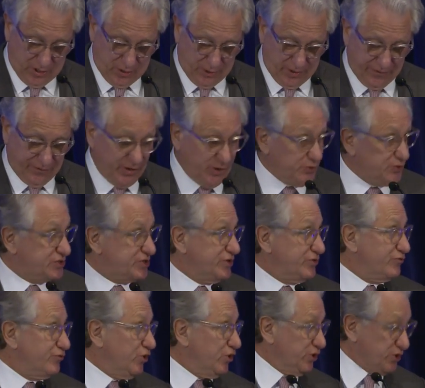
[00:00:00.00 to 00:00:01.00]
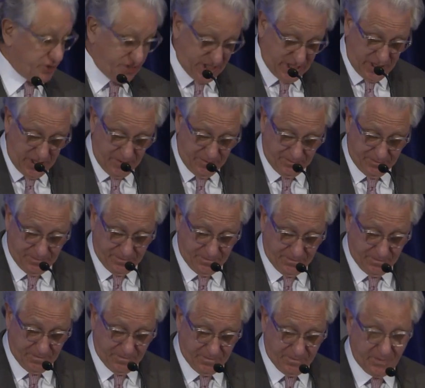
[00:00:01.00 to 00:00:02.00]
We've hosted royalty,
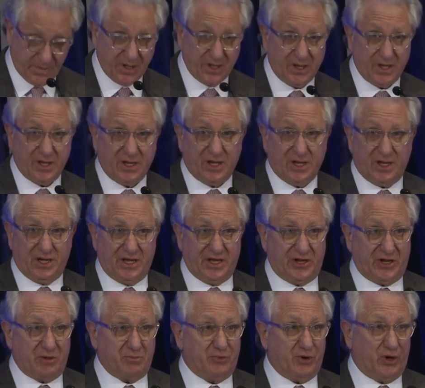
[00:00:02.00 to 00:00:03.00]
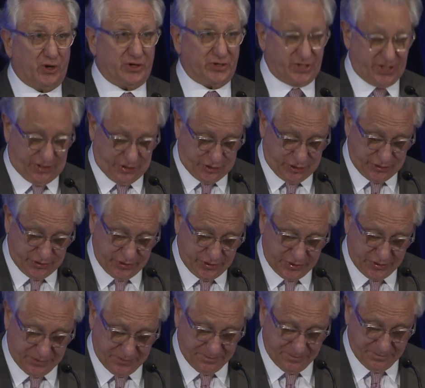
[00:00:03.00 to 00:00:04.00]
leading
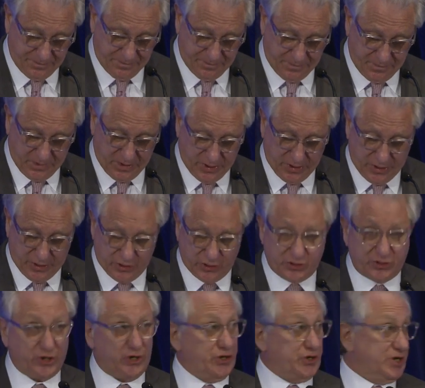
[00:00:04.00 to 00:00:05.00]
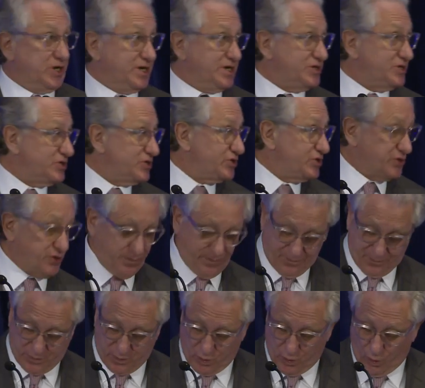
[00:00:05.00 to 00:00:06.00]
politicians, journalists,
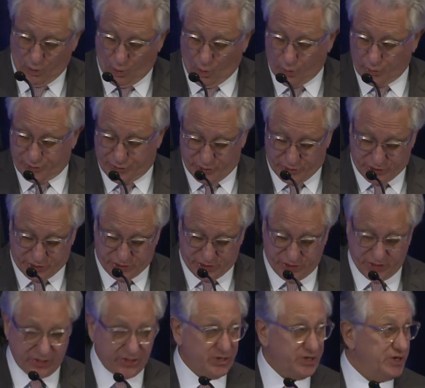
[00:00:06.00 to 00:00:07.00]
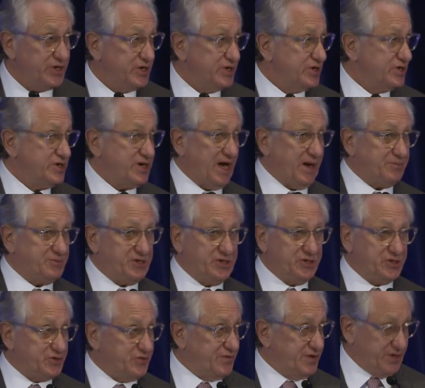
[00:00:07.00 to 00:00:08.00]
authors,
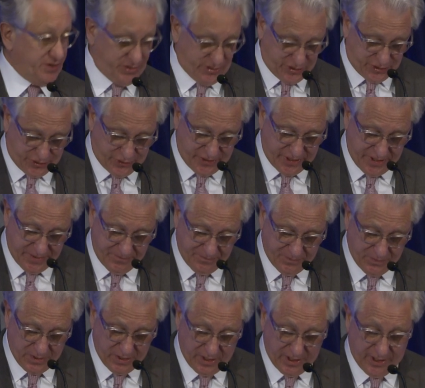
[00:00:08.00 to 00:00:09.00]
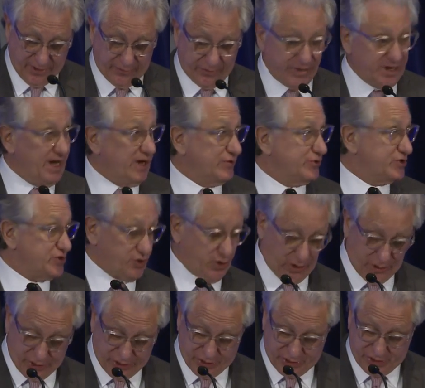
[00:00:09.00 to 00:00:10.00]
captains of industry, and renowned
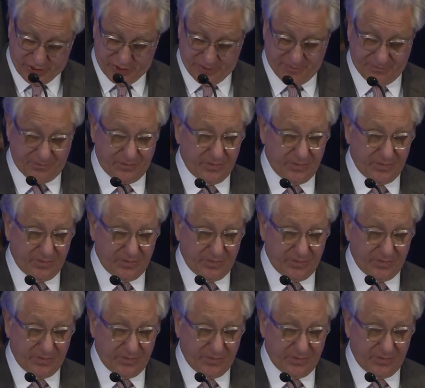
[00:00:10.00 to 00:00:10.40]
scholars,